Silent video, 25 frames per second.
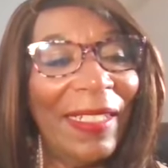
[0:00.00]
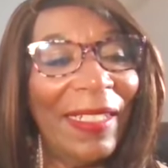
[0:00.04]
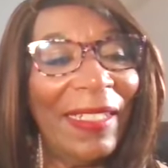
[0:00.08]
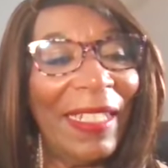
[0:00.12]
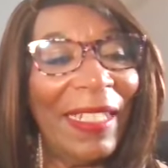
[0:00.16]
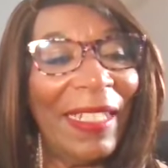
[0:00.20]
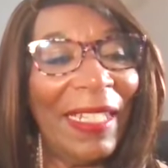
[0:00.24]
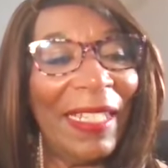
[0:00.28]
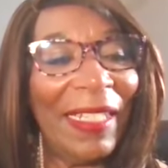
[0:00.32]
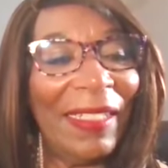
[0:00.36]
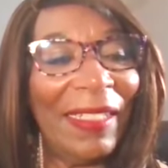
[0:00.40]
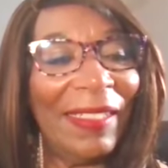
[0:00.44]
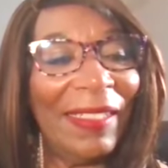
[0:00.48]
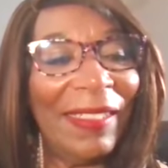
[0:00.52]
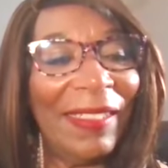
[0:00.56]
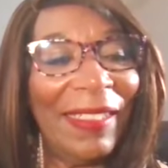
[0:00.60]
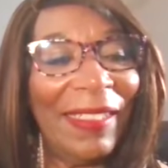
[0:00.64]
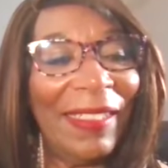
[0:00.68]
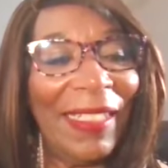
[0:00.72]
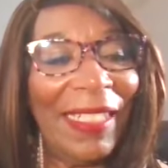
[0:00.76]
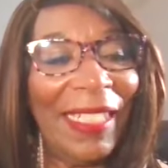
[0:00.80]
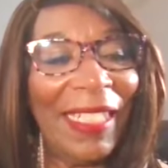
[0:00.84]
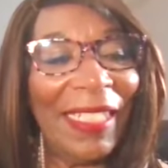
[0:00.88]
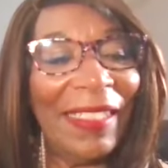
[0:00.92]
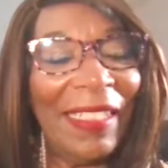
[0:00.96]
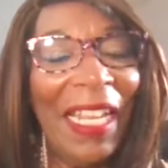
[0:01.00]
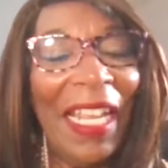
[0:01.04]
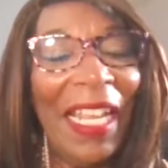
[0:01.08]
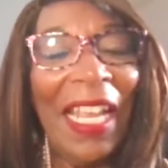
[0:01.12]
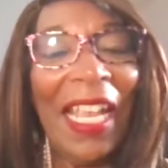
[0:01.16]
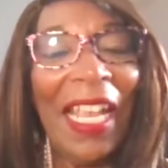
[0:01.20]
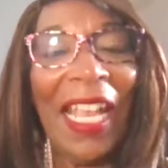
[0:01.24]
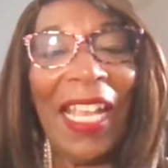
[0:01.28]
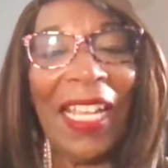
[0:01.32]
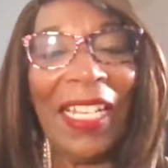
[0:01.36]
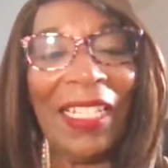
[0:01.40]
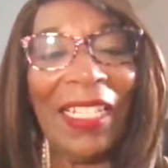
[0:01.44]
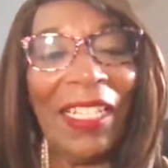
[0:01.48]
Yes, yes.
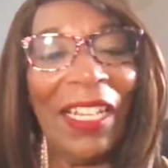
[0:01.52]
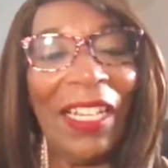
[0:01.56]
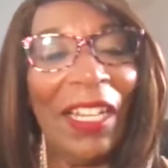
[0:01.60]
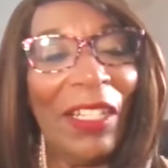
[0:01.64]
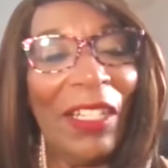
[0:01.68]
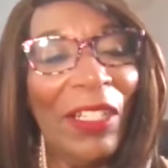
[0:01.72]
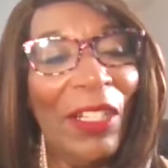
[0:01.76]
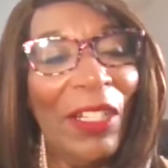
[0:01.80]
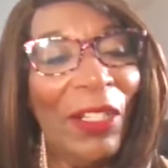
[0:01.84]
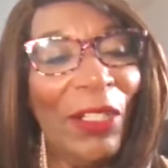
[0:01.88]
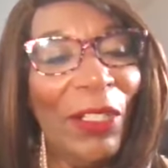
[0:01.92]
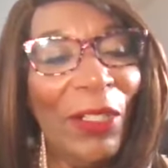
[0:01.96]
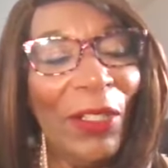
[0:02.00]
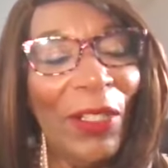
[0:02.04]
And do